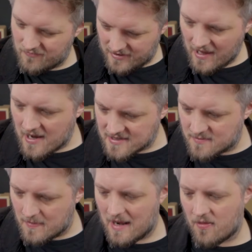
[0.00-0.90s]

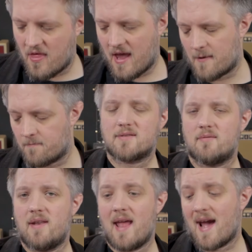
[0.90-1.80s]
last minute thing. So
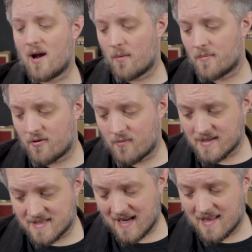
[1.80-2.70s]
now I'm going to do
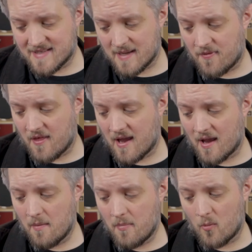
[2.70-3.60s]
exactly the same
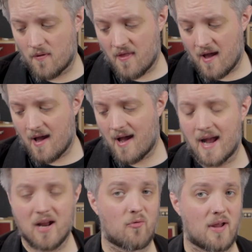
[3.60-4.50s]
thing, but with the
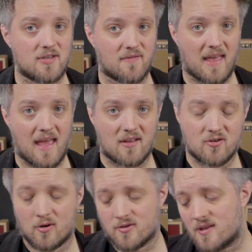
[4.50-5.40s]
higher range of the gain
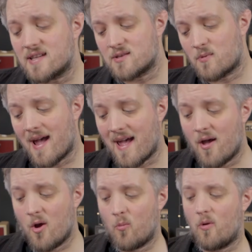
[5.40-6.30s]
control. So this is where
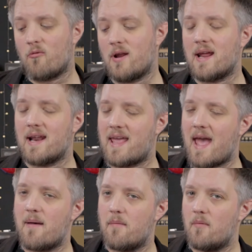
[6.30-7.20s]
we're really going to
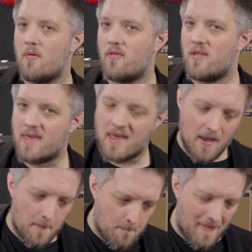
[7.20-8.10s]
get the
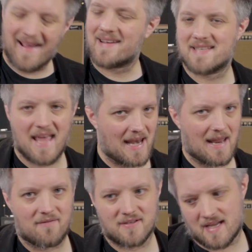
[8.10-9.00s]
max gain
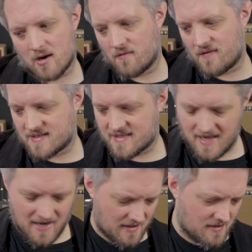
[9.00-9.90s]
levels out of this thing.